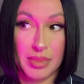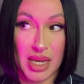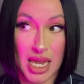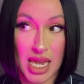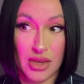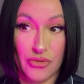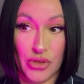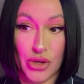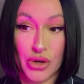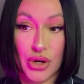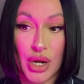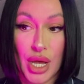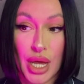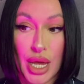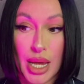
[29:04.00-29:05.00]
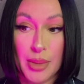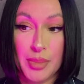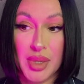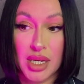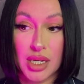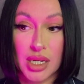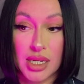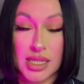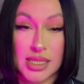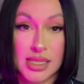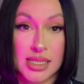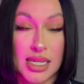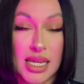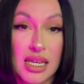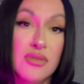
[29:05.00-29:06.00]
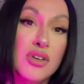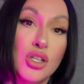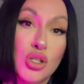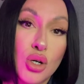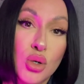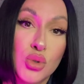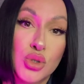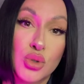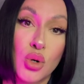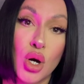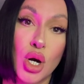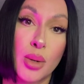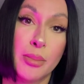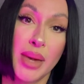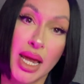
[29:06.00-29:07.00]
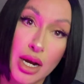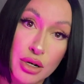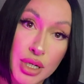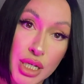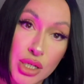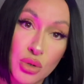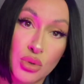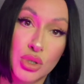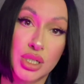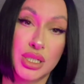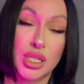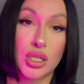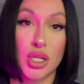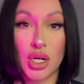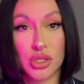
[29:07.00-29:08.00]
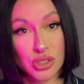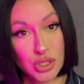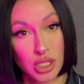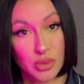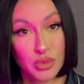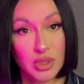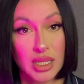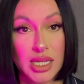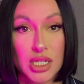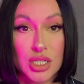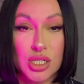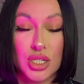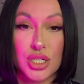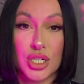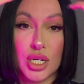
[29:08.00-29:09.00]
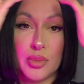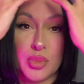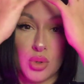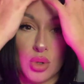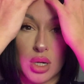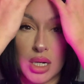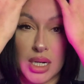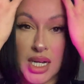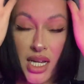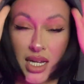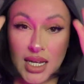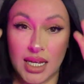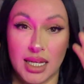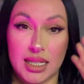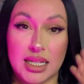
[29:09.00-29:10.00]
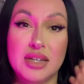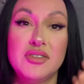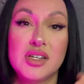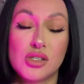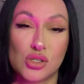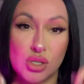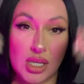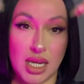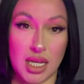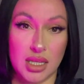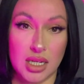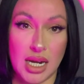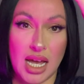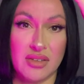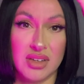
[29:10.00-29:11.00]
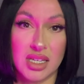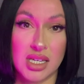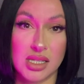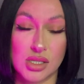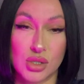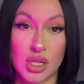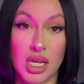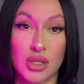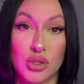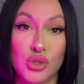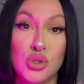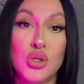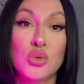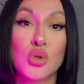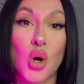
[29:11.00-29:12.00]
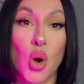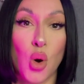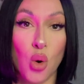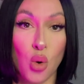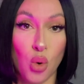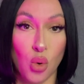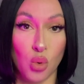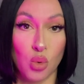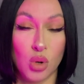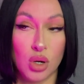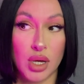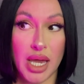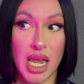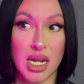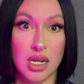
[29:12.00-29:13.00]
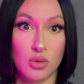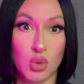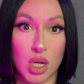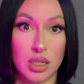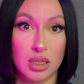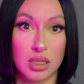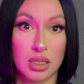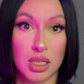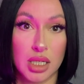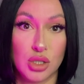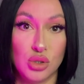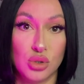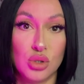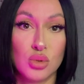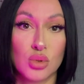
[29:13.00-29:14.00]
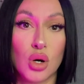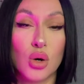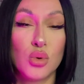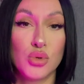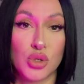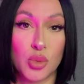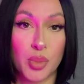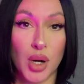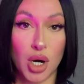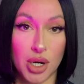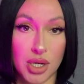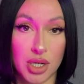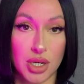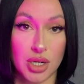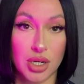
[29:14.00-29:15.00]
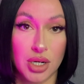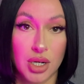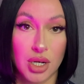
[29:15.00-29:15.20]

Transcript: behavior. Because even though you are married or in a long-term relationship or living together, having kids together, you don't owe anyone. Like, you don't owe your partner.